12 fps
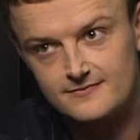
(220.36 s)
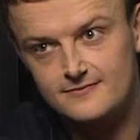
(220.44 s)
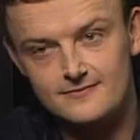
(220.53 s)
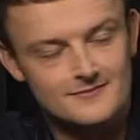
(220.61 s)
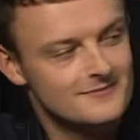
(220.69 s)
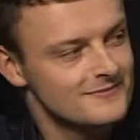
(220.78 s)

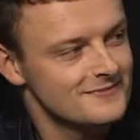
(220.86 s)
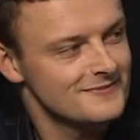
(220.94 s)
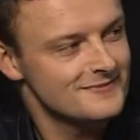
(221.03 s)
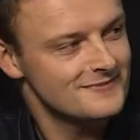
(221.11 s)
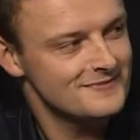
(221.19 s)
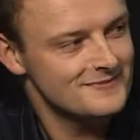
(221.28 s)

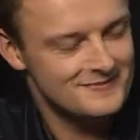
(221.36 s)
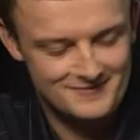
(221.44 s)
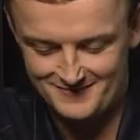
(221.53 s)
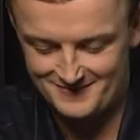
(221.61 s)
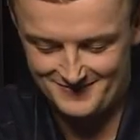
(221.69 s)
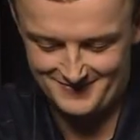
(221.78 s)

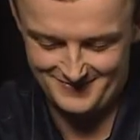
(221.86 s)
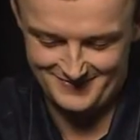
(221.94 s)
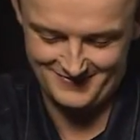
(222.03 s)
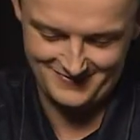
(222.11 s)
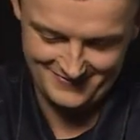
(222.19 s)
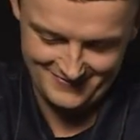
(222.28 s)

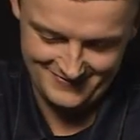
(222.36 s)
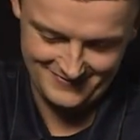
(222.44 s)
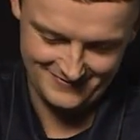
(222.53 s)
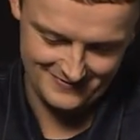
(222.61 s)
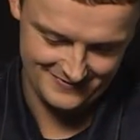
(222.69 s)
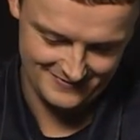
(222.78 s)

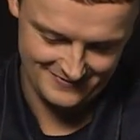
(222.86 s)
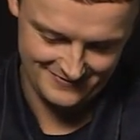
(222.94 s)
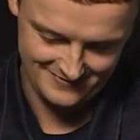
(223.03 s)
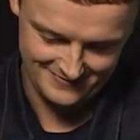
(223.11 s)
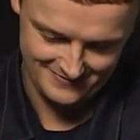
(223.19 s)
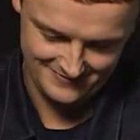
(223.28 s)

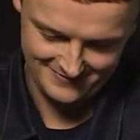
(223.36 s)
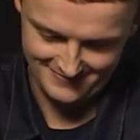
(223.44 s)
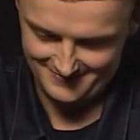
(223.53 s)
[no speech]